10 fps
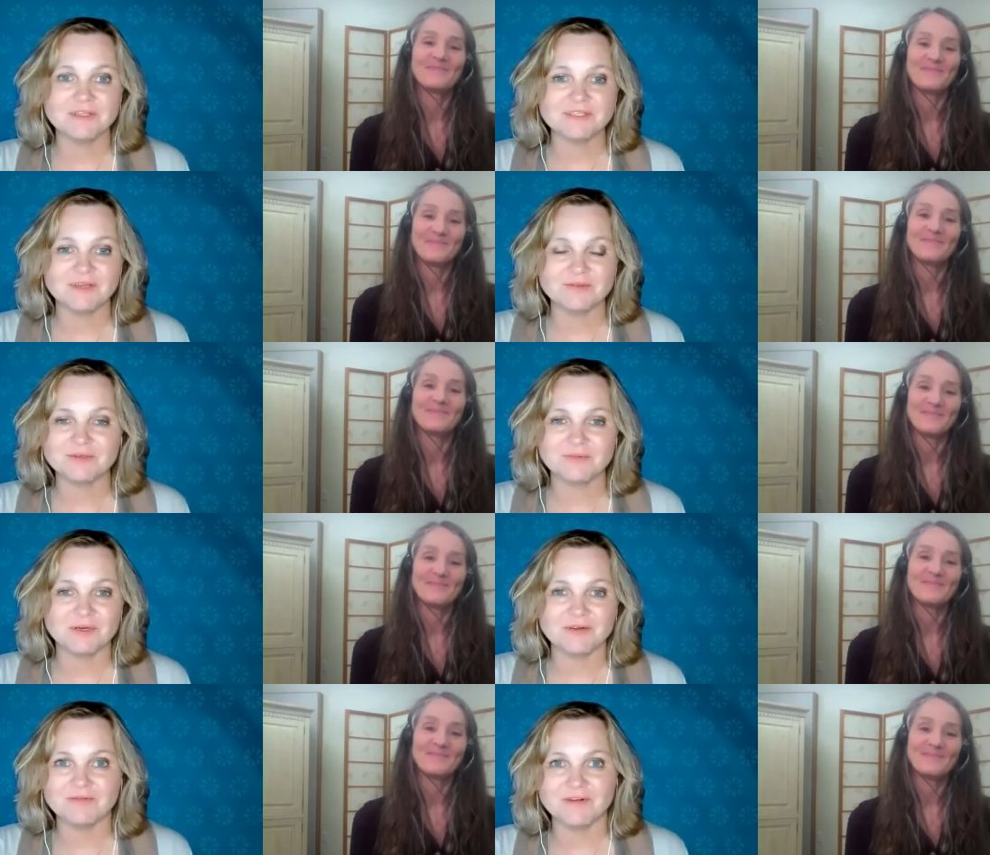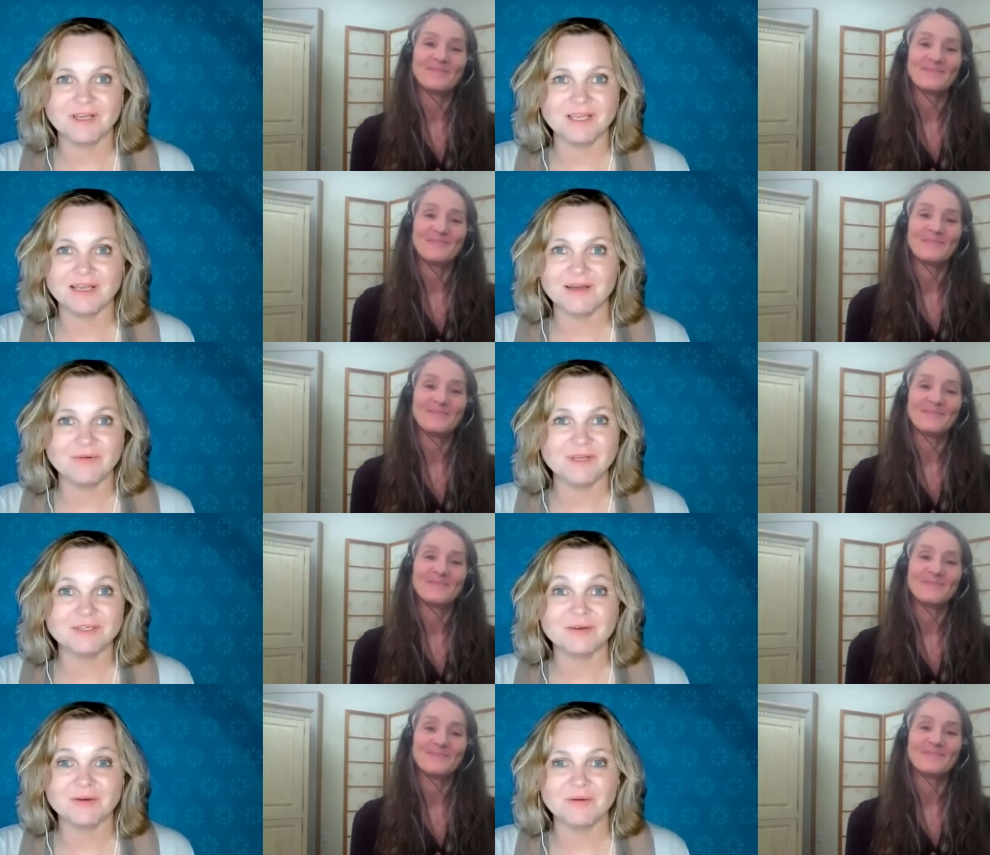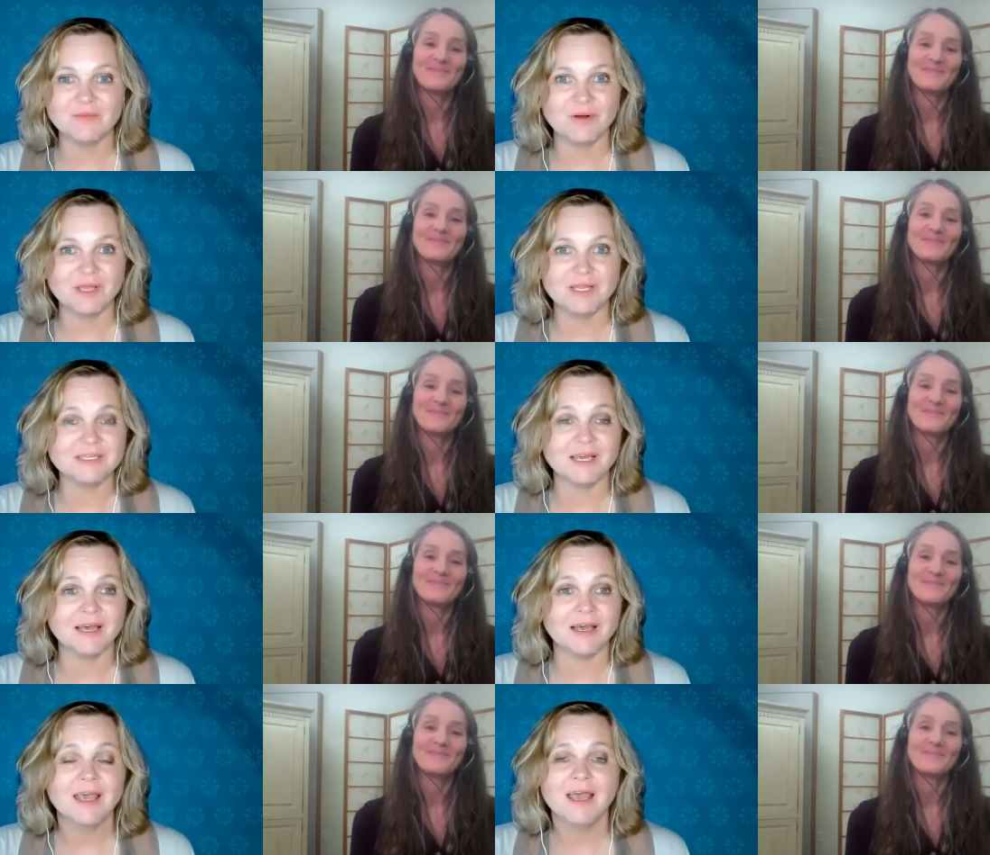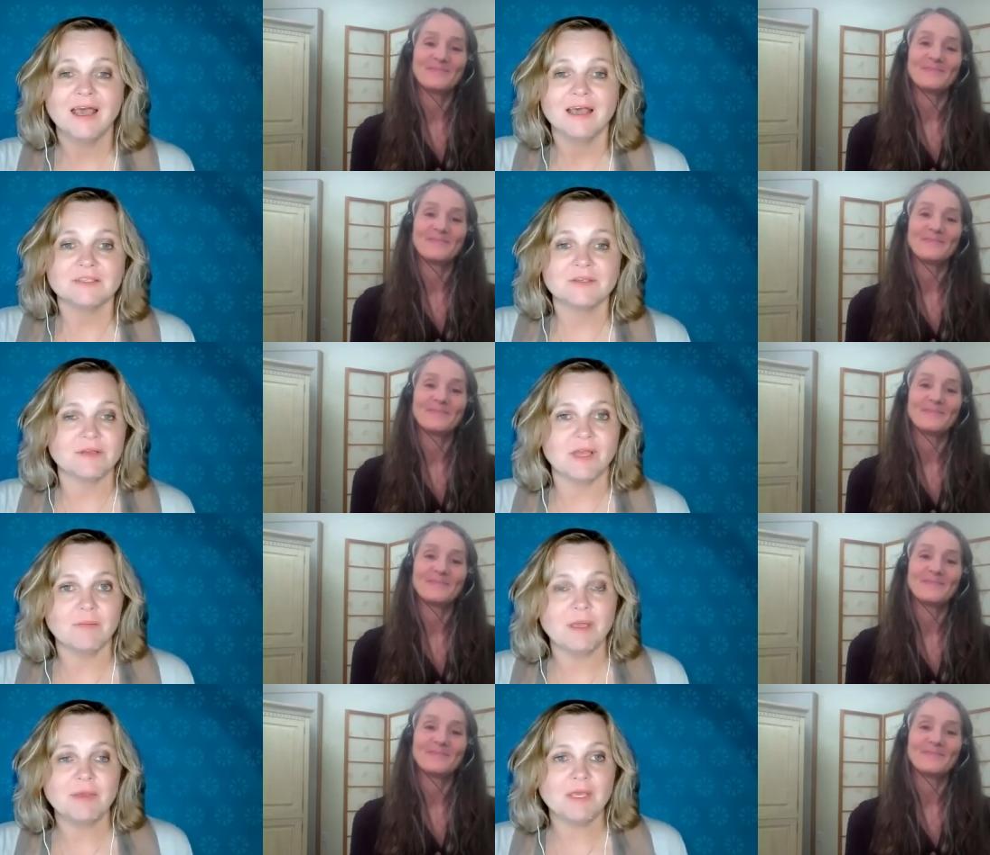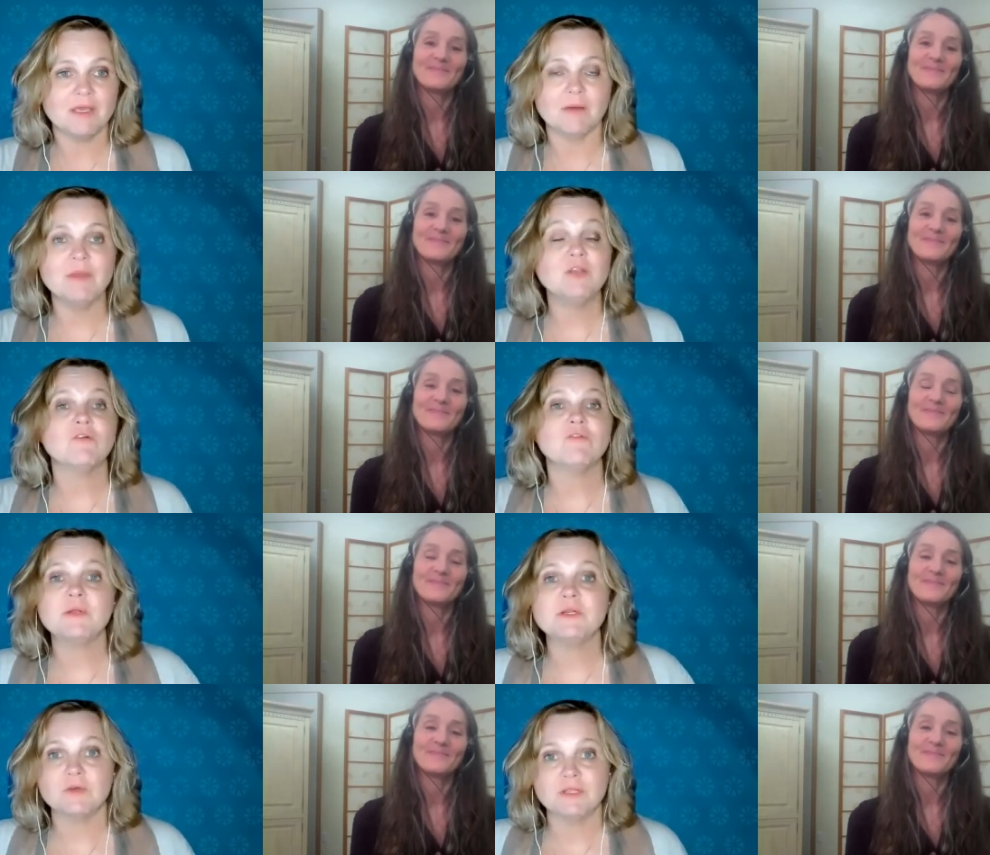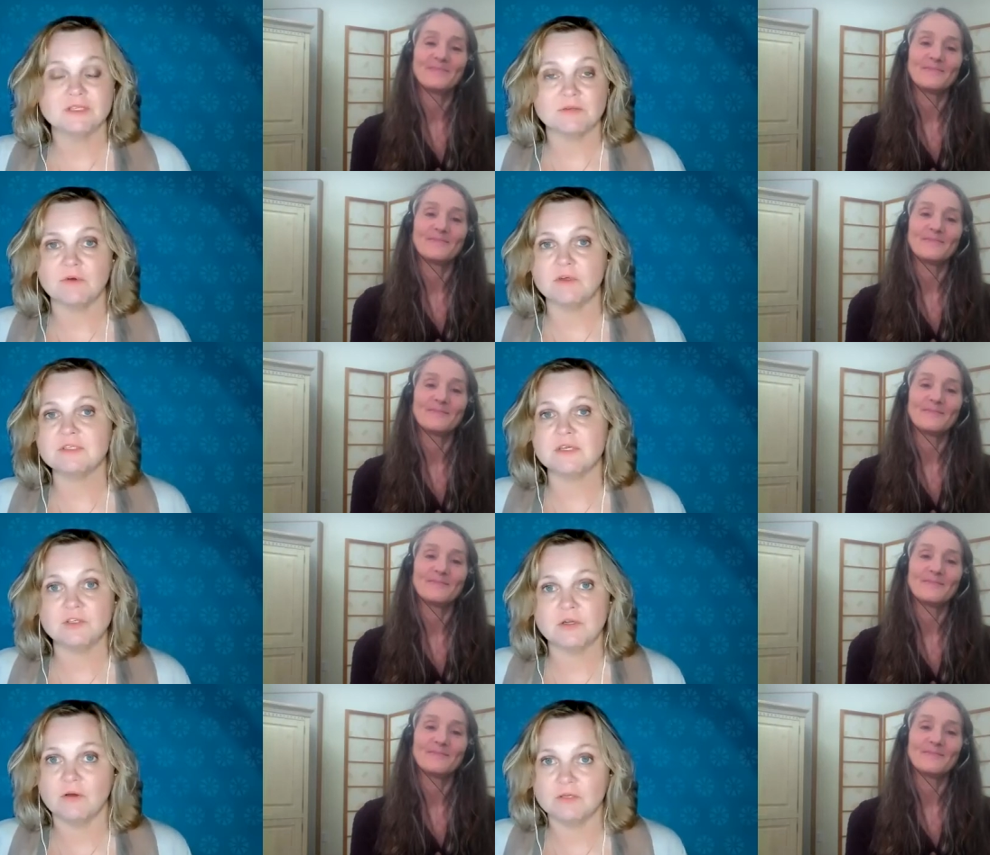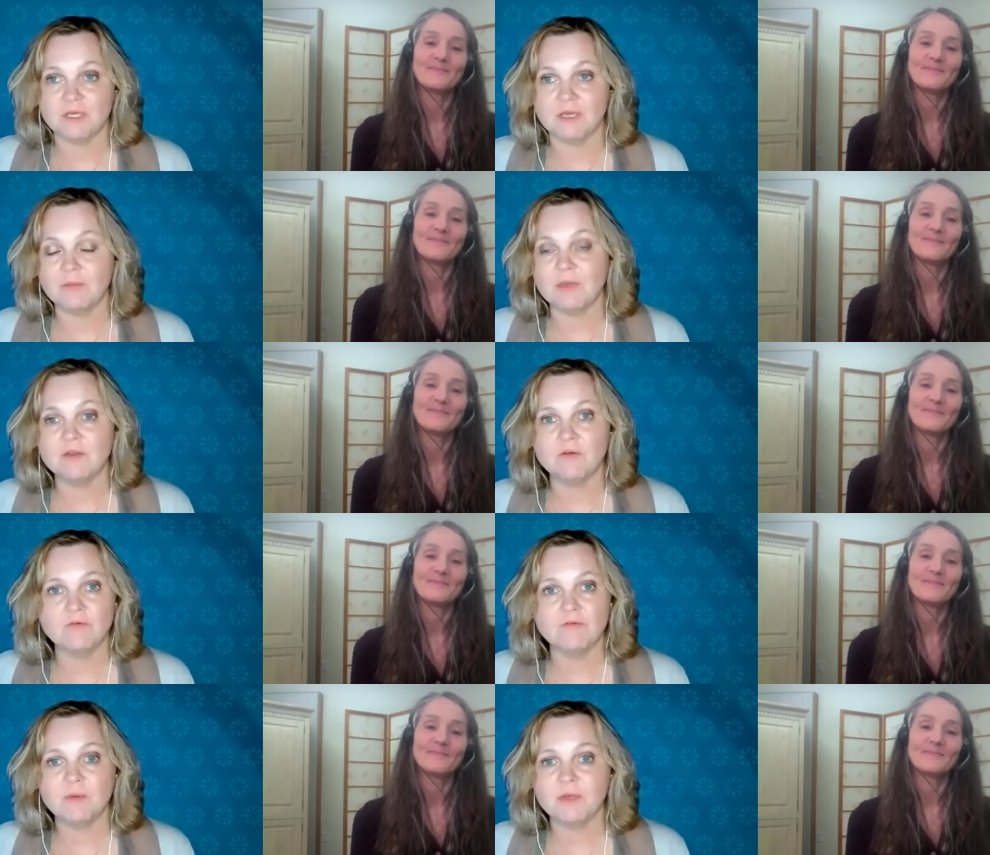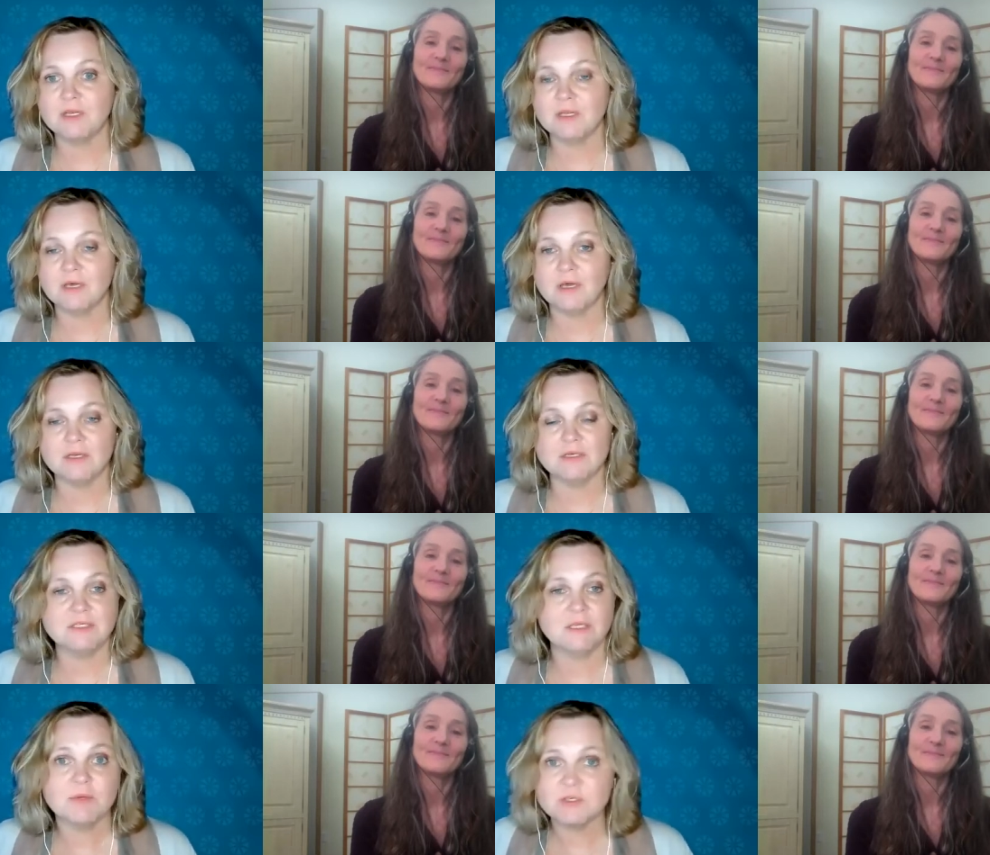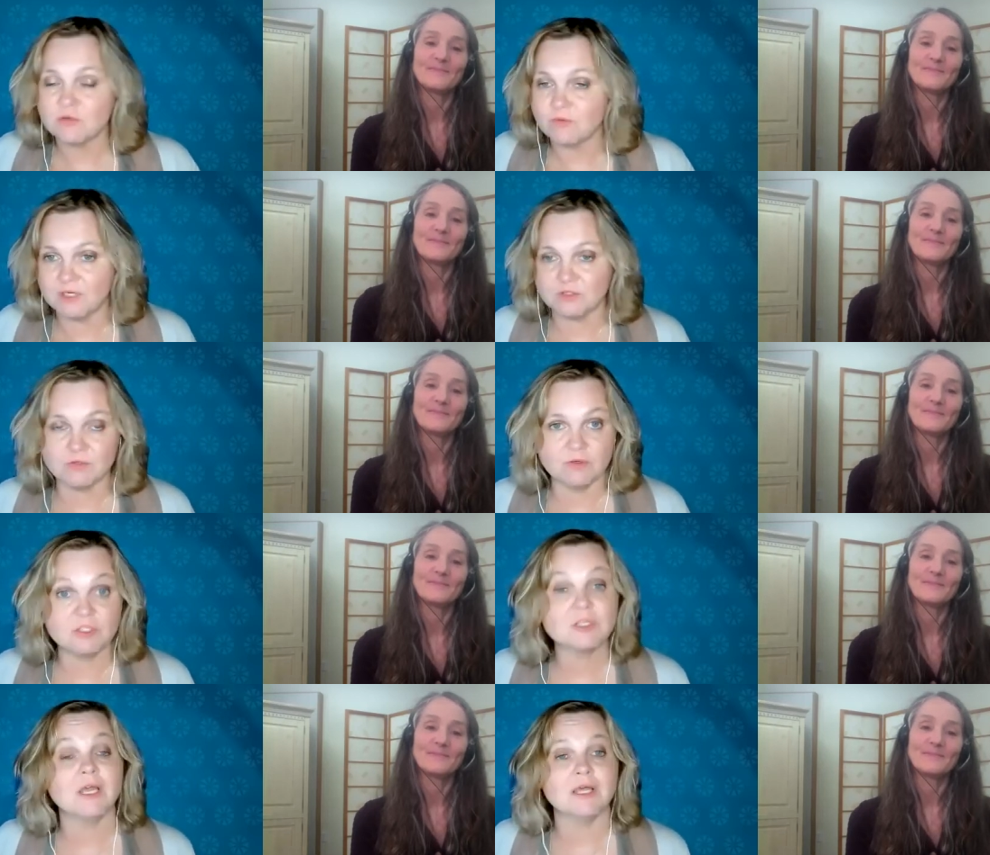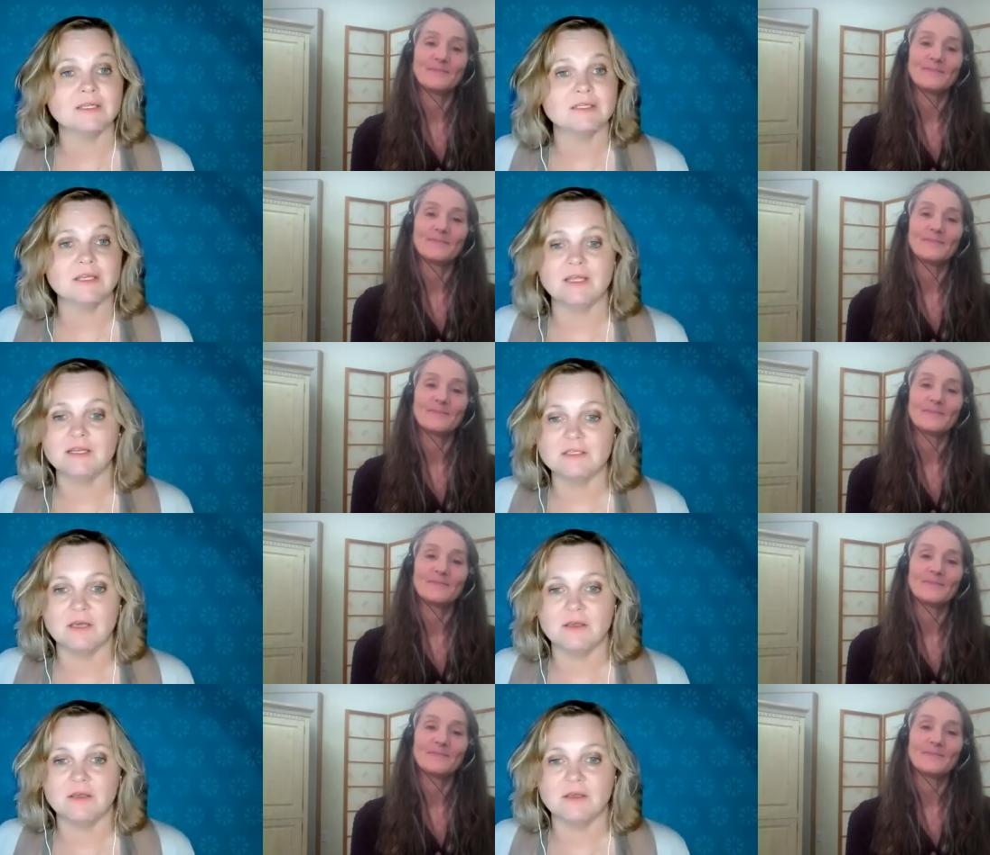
Speaker 1: It sounds so wonderful. I can't wait to learn more. And uh, Sonia, maybe, I mean, you've been doing this for such a long time and you've been uh, deep into research and and uh,